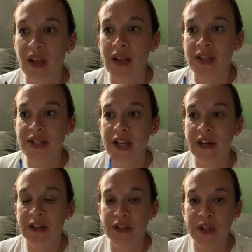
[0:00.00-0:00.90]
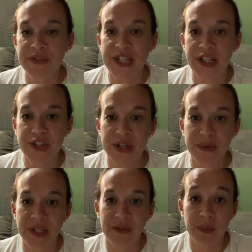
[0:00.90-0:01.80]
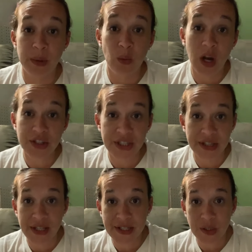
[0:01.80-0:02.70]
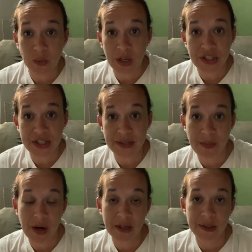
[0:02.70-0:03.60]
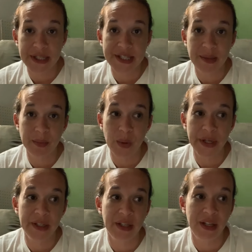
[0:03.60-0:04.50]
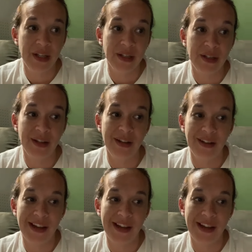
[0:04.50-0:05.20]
So I don't know if DeAndre would even be watching this or watch it tomorrow at some point. And he